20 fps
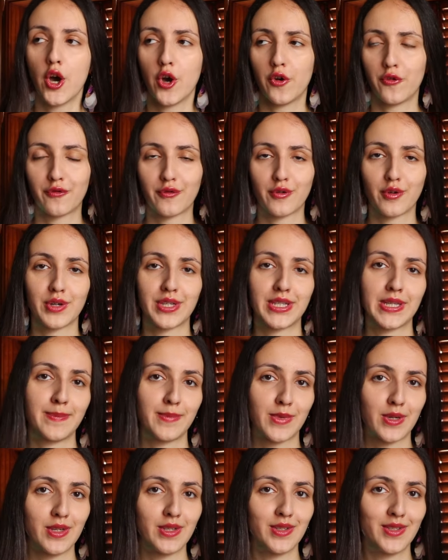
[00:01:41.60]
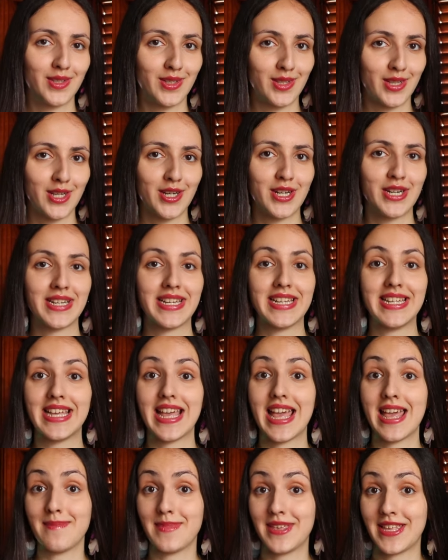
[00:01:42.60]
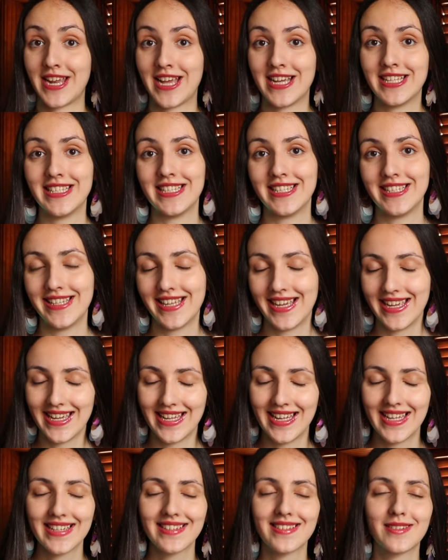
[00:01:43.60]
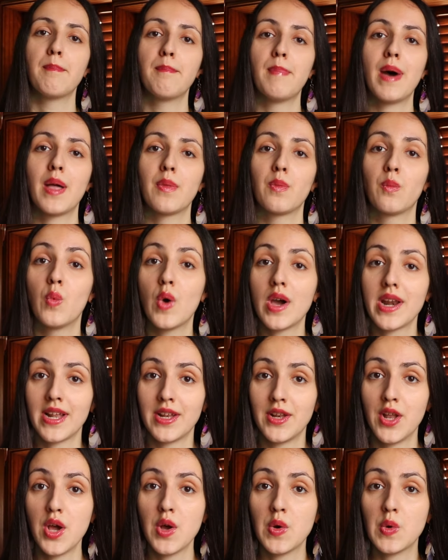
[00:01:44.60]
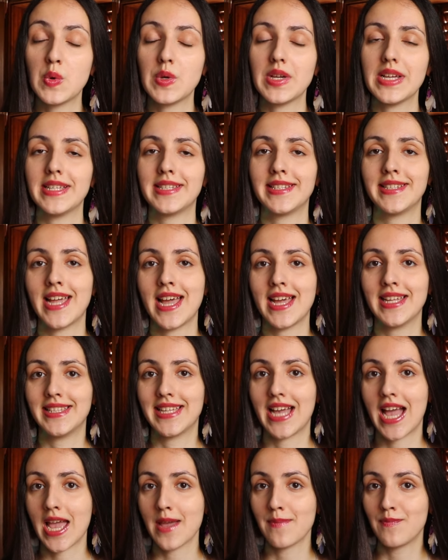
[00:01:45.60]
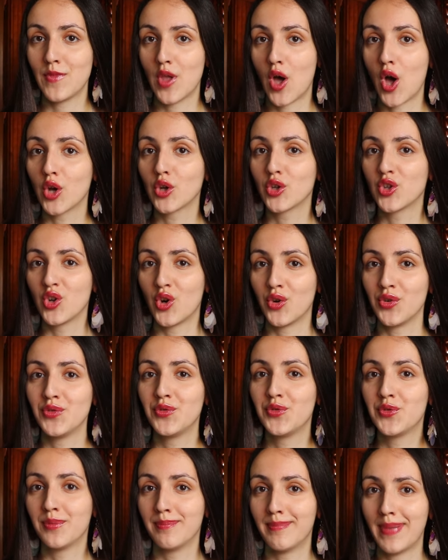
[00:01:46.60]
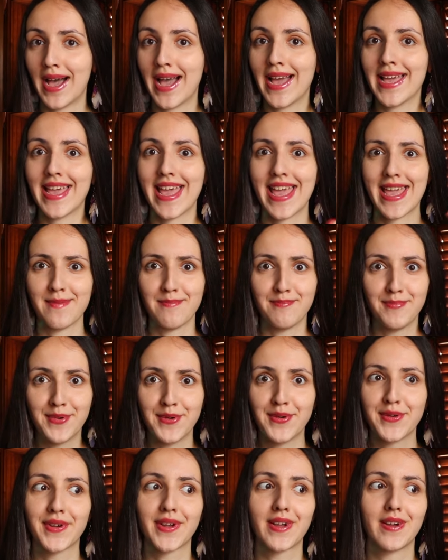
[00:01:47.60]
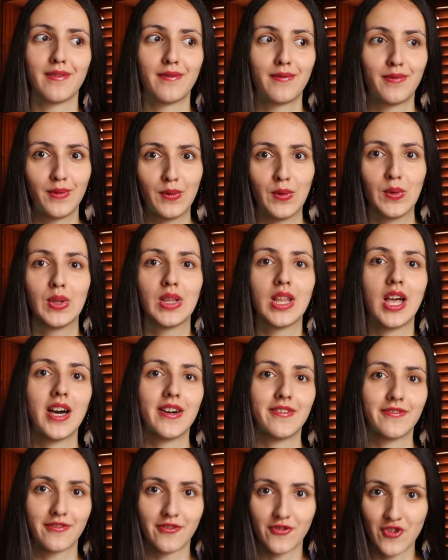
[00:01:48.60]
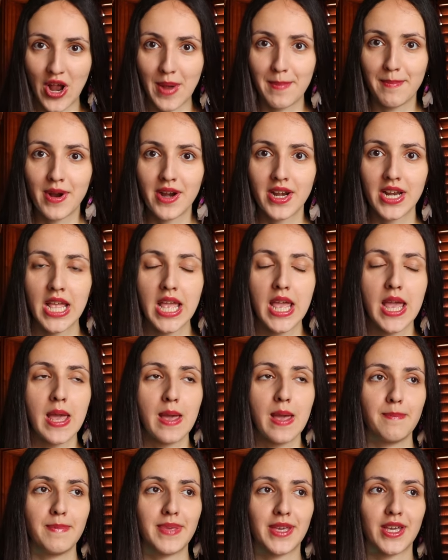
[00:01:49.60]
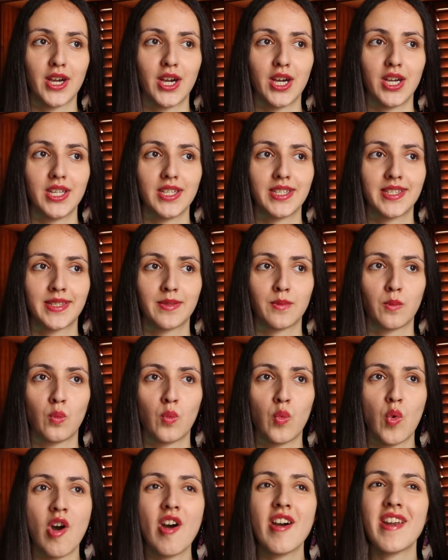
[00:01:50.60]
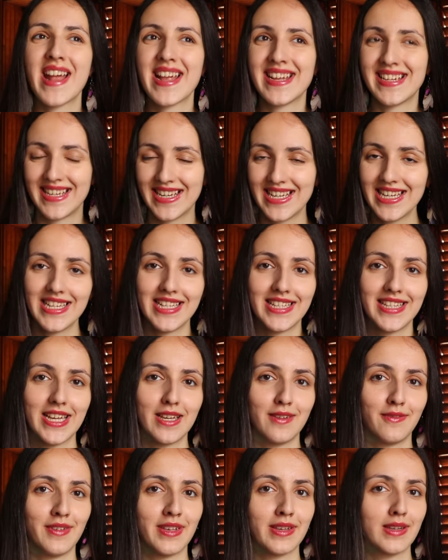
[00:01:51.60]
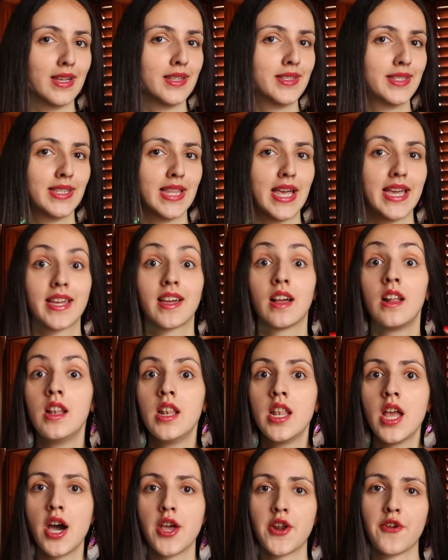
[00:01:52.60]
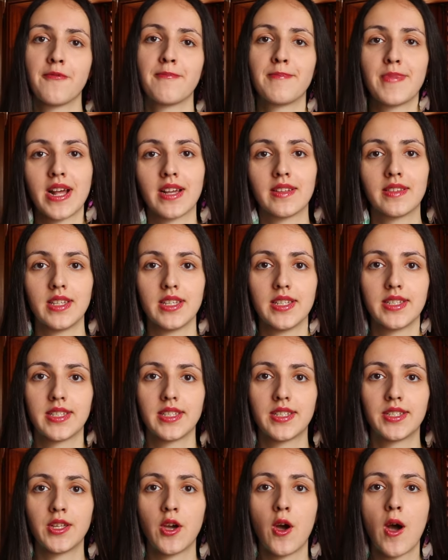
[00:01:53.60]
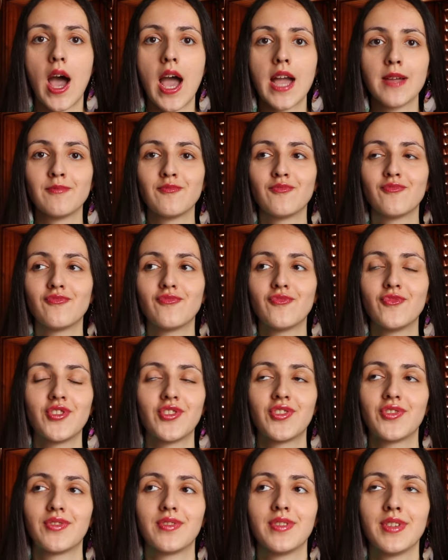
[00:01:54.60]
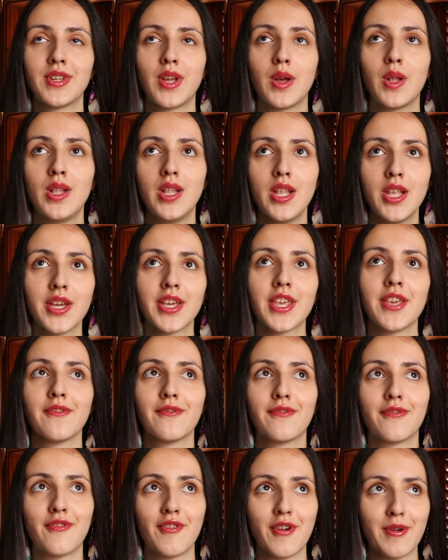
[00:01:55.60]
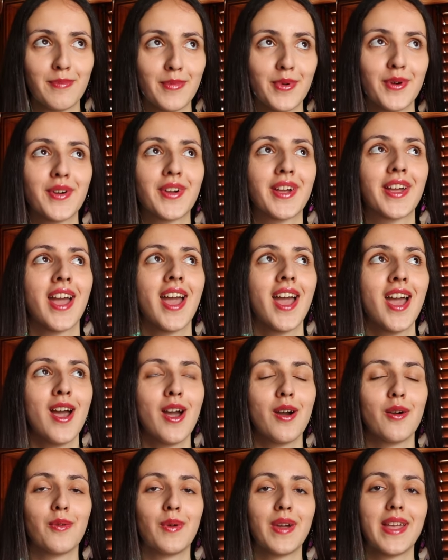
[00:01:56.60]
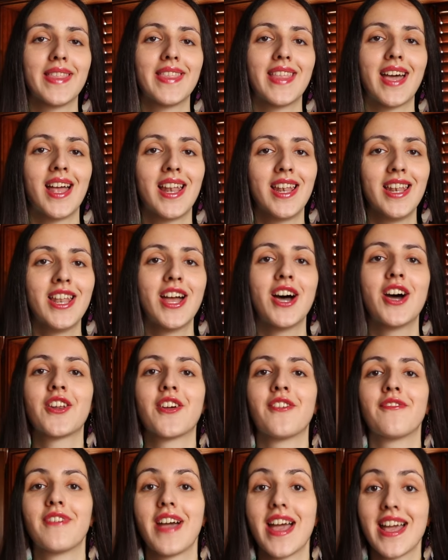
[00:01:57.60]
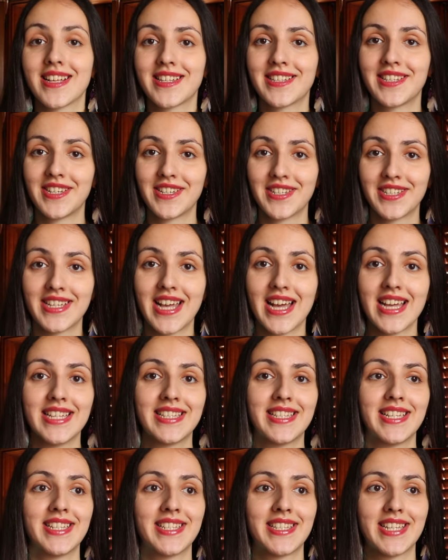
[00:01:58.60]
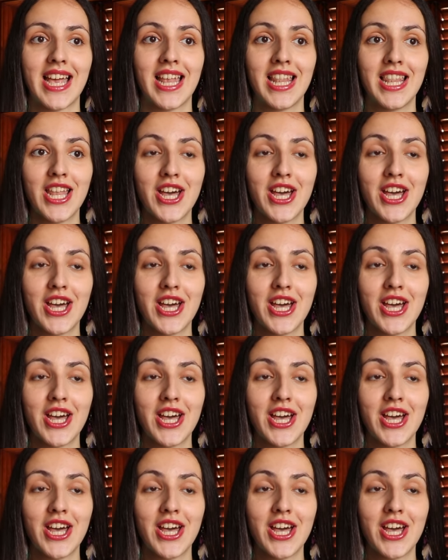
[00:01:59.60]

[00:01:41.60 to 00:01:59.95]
Of course, I'm going to learn the Emirati dialect, but what I know is that I'm not going to buy a book full of grammar because what I need, I think it's like a lot of practice. So I'm just, you know, looking for a book book with a lot of exercises, a